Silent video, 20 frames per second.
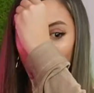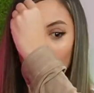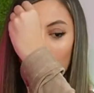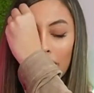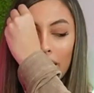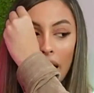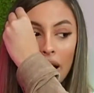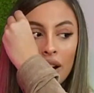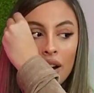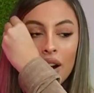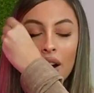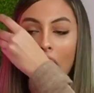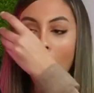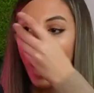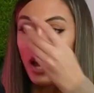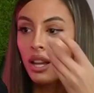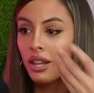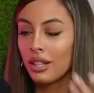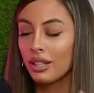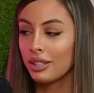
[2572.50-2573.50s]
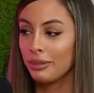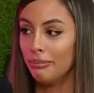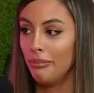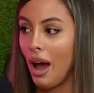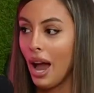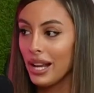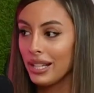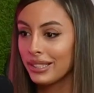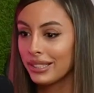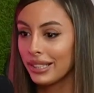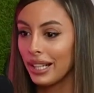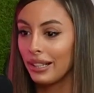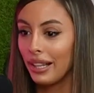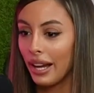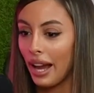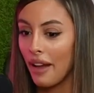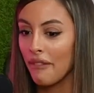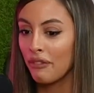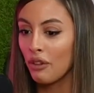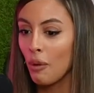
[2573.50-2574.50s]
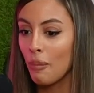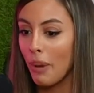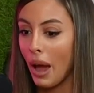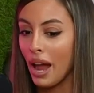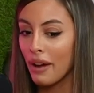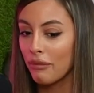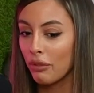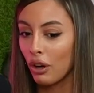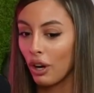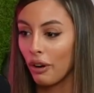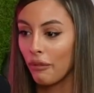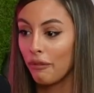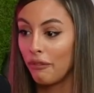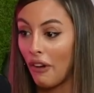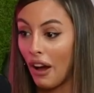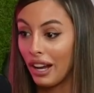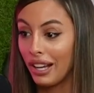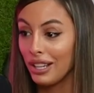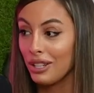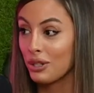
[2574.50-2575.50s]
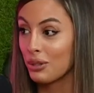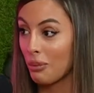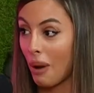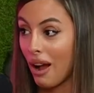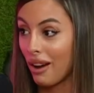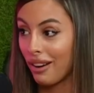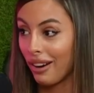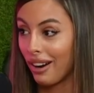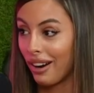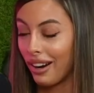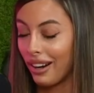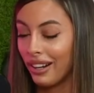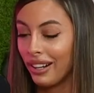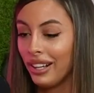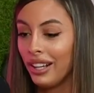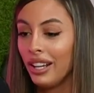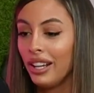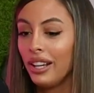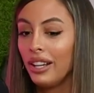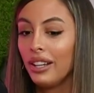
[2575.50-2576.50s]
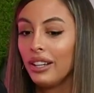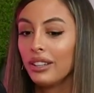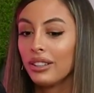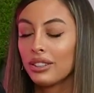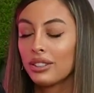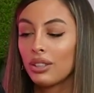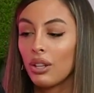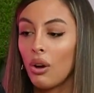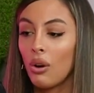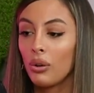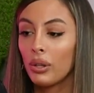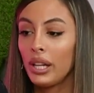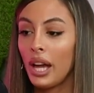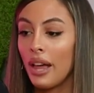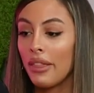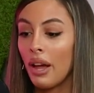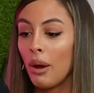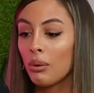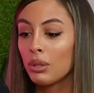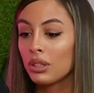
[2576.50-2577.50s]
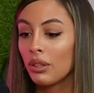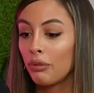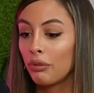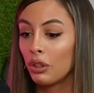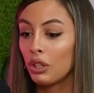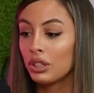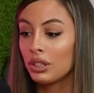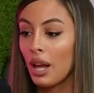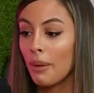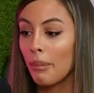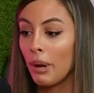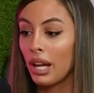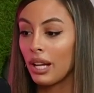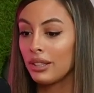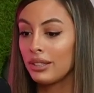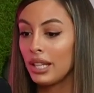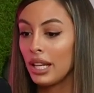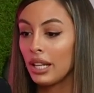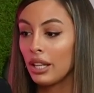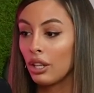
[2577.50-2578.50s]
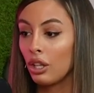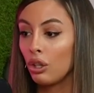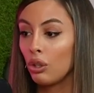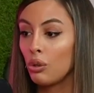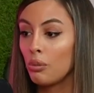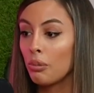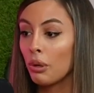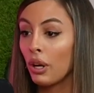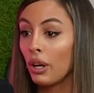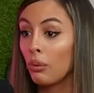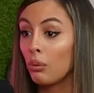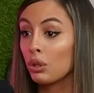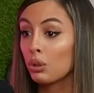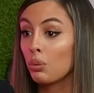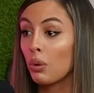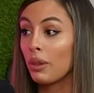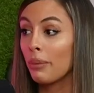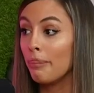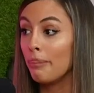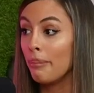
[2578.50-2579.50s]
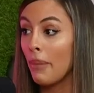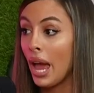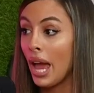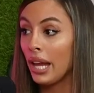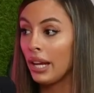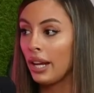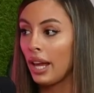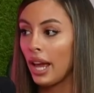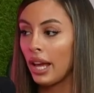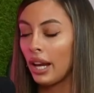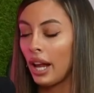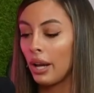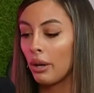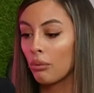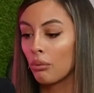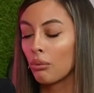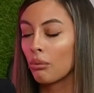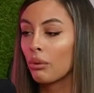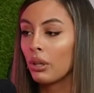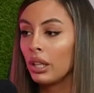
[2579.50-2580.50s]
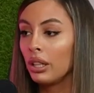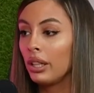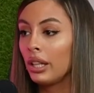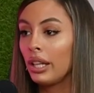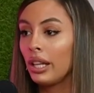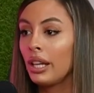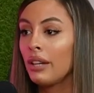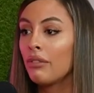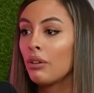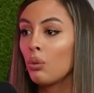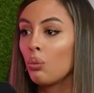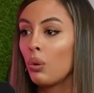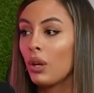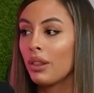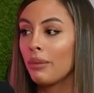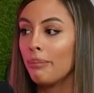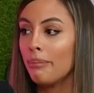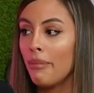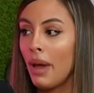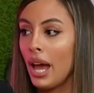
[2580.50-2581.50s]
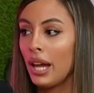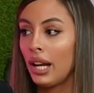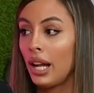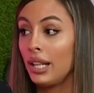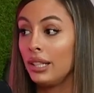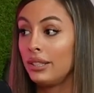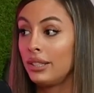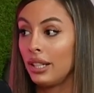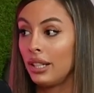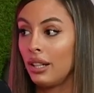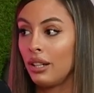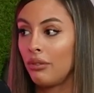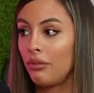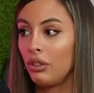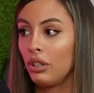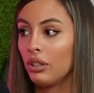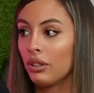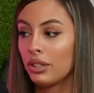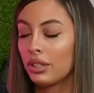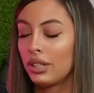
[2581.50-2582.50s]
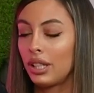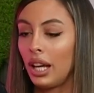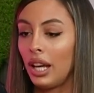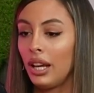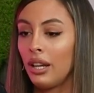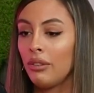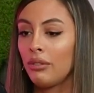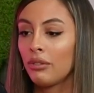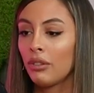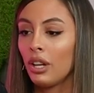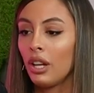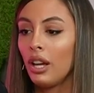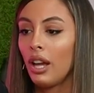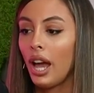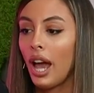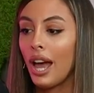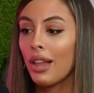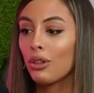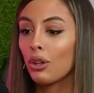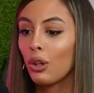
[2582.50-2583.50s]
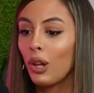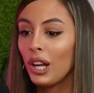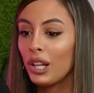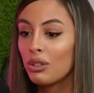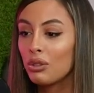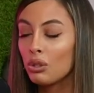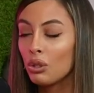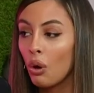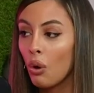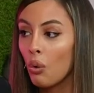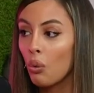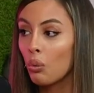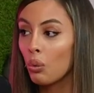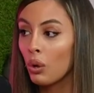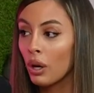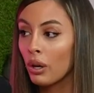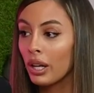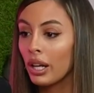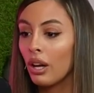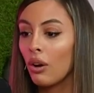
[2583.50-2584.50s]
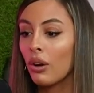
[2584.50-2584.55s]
Get her out of this mind state. Like, I feel bad for her. Fucking drug her. So, yeah, that was the first time I had taken an Uber, and it was with men. And I really, even with men, I didn't feel safe. And they're like, don't worry.